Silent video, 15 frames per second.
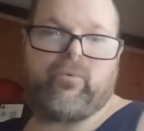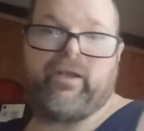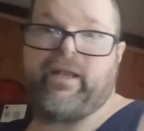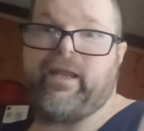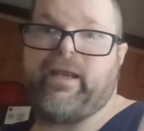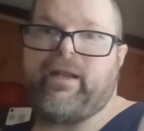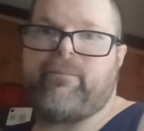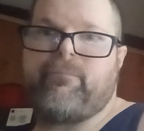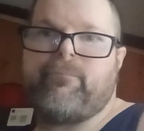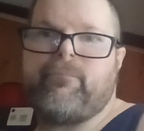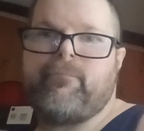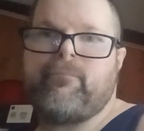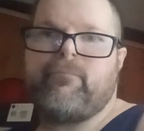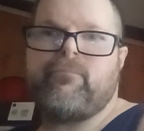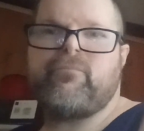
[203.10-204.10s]
we need.
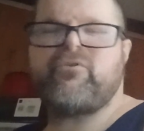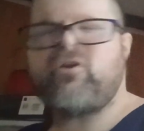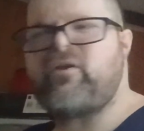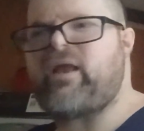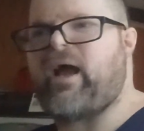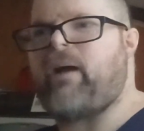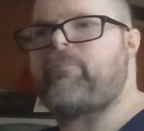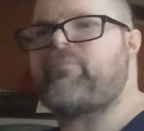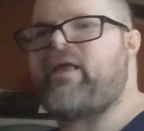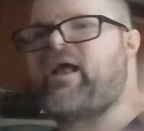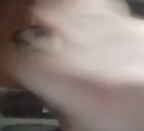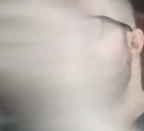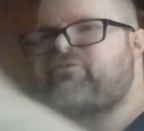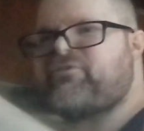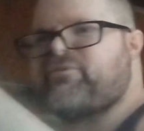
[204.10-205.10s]
So yeah,
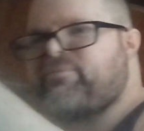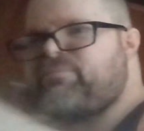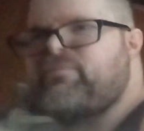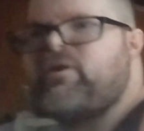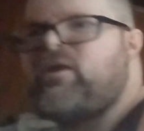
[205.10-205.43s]
that's